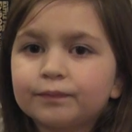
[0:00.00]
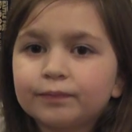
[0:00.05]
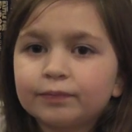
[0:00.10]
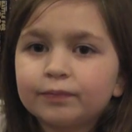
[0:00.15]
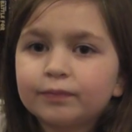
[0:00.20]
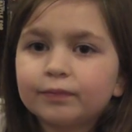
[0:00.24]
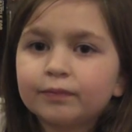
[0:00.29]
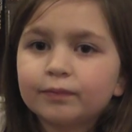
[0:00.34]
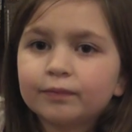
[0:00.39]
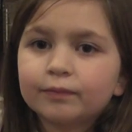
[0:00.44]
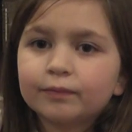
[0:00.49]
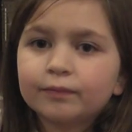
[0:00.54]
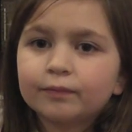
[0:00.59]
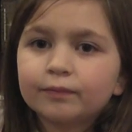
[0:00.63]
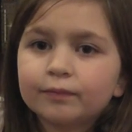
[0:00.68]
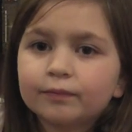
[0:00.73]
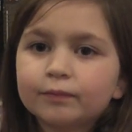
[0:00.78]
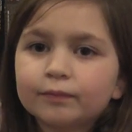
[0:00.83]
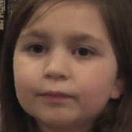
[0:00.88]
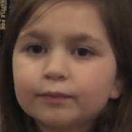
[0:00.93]

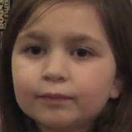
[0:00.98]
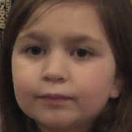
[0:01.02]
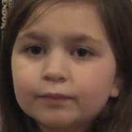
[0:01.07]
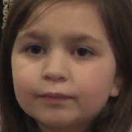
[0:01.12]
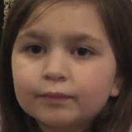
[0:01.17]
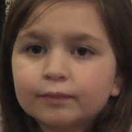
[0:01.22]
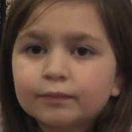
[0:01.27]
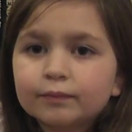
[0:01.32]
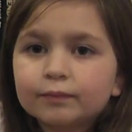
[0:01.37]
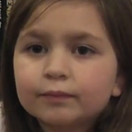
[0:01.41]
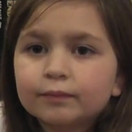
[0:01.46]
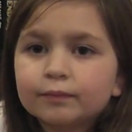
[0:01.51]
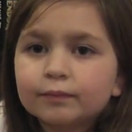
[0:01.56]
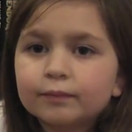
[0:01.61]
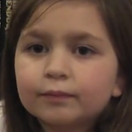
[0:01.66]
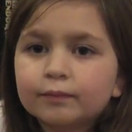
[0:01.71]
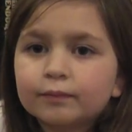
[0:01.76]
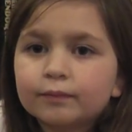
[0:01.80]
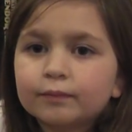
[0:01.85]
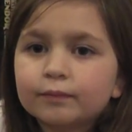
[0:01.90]

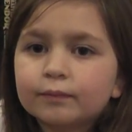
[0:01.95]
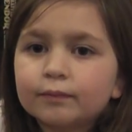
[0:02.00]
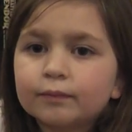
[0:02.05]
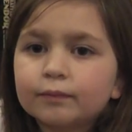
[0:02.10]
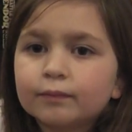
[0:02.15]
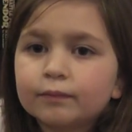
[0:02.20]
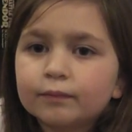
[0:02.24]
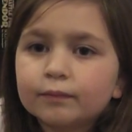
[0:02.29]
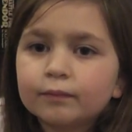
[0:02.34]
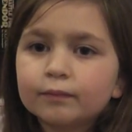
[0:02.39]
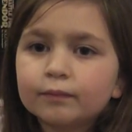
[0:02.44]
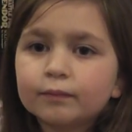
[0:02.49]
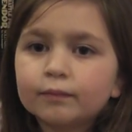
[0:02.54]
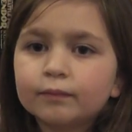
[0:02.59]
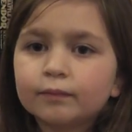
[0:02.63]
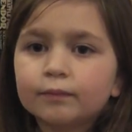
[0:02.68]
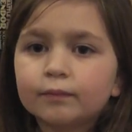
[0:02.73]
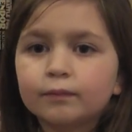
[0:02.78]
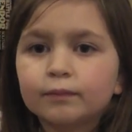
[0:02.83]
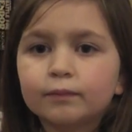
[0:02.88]

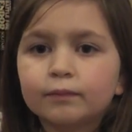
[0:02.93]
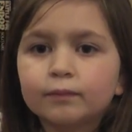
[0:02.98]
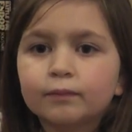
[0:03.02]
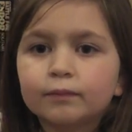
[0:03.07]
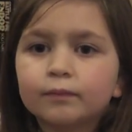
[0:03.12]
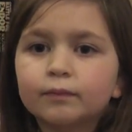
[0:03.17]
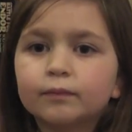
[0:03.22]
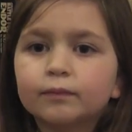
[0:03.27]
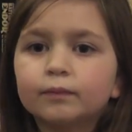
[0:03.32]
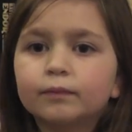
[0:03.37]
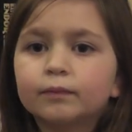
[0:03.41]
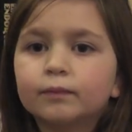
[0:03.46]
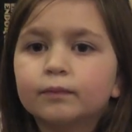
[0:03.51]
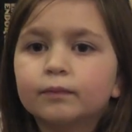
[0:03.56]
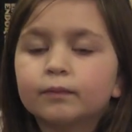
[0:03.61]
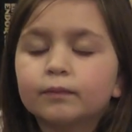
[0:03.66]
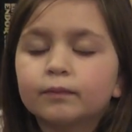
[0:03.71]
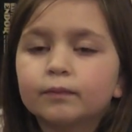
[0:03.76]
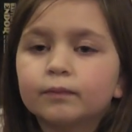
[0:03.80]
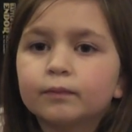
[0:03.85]

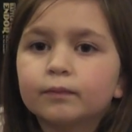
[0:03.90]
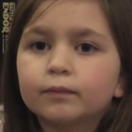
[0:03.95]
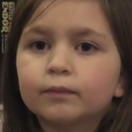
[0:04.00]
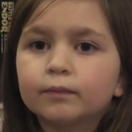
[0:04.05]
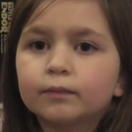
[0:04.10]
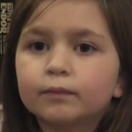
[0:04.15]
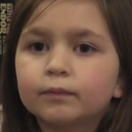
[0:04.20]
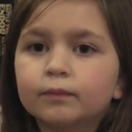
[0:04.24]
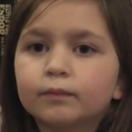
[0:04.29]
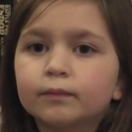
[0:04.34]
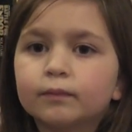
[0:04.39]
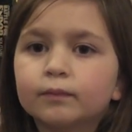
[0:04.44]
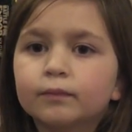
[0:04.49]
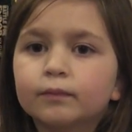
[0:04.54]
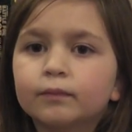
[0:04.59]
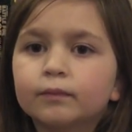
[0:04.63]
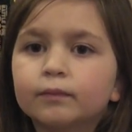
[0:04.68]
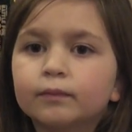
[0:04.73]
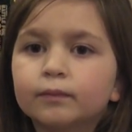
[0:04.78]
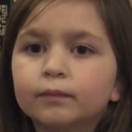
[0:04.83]

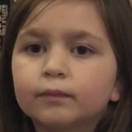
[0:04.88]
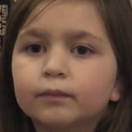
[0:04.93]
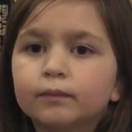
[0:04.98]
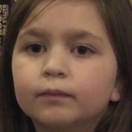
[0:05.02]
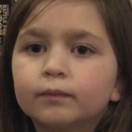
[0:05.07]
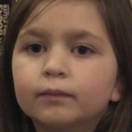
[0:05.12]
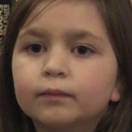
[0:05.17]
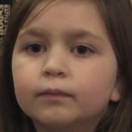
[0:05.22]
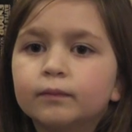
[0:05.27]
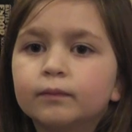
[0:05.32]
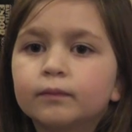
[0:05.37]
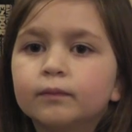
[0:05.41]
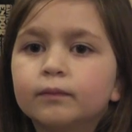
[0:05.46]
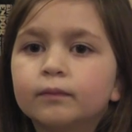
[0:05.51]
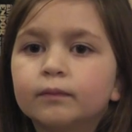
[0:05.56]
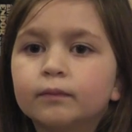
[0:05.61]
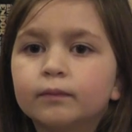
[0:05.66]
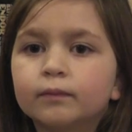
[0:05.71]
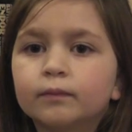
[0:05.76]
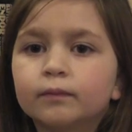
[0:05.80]

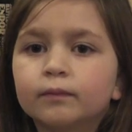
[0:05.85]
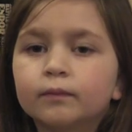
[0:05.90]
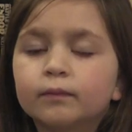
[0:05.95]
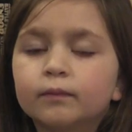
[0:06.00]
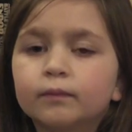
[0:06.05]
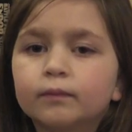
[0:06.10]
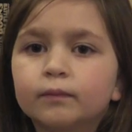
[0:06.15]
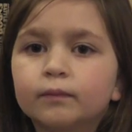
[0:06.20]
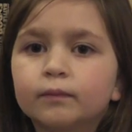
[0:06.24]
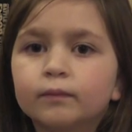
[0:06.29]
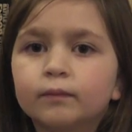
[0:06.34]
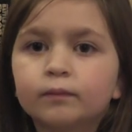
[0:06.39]
This person isn't speaking.